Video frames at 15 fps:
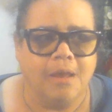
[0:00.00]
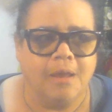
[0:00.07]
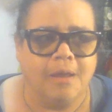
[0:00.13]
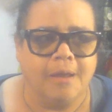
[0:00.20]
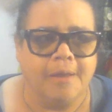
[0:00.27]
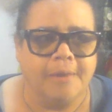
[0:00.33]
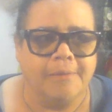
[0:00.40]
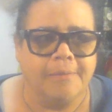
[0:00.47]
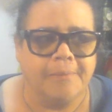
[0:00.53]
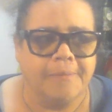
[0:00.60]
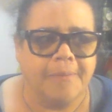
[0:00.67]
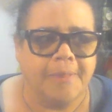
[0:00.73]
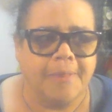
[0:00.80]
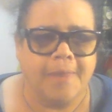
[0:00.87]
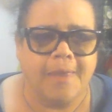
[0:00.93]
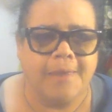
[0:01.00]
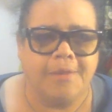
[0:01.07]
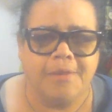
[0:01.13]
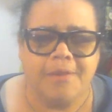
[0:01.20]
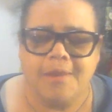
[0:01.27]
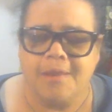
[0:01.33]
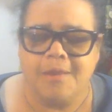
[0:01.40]
uh,
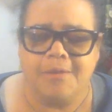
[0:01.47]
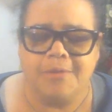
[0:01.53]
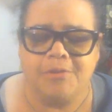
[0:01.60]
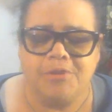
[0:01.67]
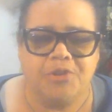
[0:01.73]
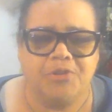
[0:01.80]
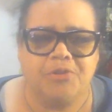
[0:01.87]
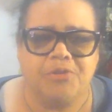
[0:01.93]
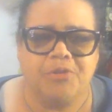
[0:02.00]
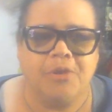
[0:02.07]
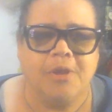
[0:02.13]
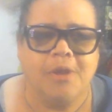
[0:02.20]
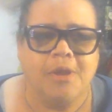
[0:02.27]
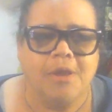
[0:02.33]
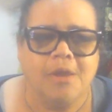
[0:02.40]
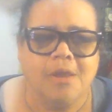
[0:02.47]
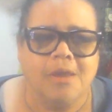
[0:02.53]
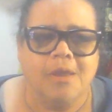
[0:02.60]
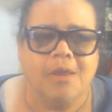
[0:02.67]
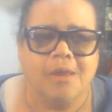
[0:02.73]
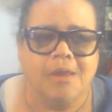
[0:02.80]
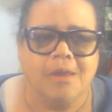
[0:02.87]
it it just
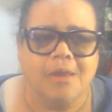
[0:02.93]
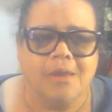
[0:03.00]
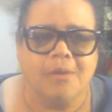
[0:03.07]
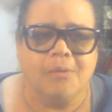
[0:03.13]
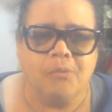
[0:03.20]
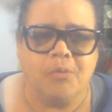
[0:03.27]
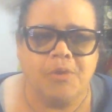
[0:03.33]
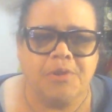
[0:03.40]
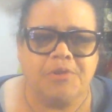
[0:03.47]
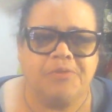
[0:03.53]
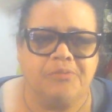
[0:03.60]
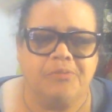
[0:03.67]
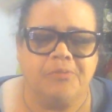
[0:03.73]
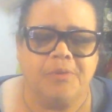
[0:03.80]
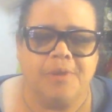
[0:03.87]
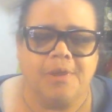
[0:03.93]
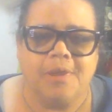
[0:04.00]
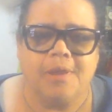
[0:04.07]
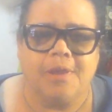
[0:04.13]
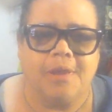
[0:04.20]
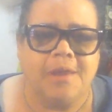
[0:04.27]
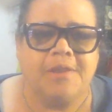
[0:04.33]
was
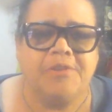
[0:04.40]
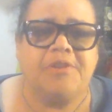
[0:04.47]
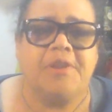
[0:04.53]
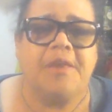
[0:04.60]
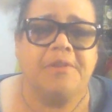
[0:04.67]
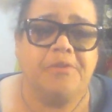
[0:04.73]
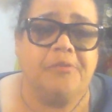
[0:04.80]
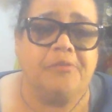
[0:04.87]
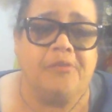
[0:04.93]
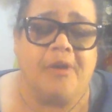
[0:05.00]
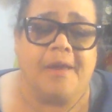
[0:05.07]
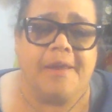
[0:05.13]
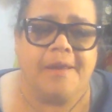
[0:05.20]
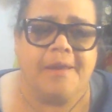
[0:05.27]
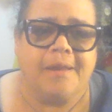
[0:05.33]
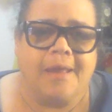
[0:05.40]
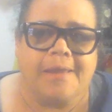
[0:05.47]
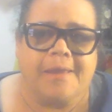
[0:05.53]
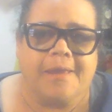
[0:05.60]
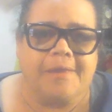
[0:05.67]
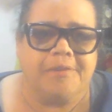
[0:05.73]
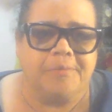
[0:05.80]
intensified, I
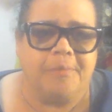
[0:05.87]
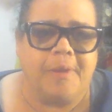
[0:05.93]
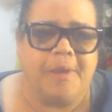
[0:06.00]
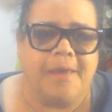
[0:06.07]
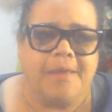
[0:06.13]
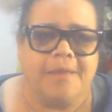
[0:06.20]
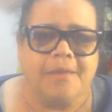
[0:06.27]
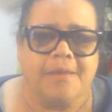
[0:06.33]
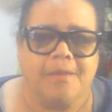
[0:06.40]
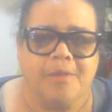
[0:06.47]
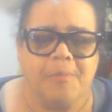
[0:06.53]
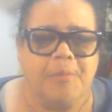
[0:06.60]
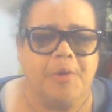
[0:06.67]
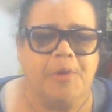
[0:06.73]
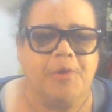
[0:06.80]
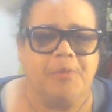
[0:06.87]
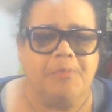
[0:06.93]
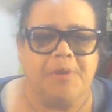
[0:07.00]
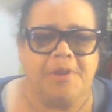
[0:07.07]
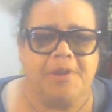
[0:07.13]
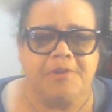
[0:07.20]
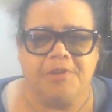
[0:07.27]
guess, by the moon
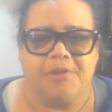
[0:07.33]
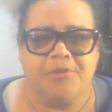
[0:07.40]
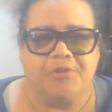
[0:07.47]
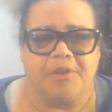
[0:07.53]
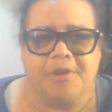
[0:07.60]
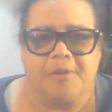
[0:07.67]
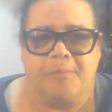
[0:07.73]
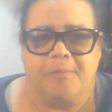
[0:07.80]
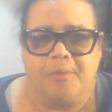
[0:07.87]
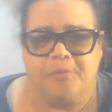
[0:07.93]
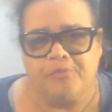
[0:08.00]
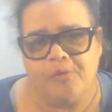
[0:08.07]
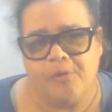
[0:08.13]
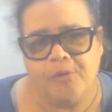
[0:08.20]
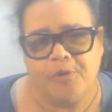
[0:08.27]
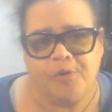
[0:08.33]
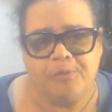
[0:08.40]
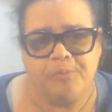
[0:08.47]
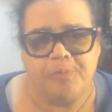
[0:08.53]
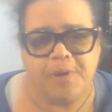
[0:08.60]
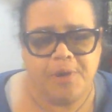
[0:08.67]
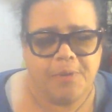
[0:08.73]
because there's like a
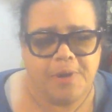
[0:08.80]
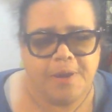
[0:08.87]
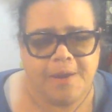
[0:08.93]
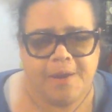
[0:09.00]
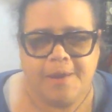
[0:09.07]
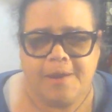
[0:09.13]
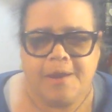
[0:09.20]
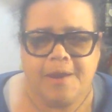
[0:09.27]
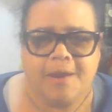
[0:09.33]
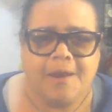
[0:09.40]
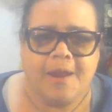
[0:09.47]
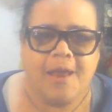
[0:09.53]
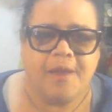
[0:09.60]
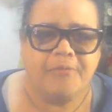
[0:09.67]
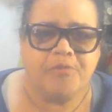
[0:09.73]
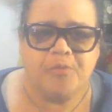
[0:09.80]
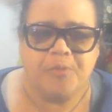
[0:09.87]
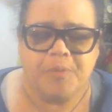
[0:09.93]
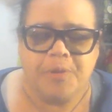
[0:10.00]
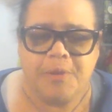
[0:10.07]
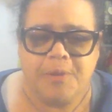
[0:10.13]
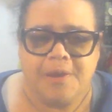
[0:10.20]
before period and an after
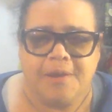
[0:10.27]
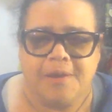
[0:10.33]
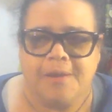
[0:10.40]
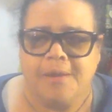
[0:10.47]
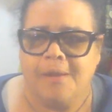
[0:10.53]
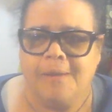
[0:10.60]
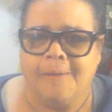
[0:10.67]
period.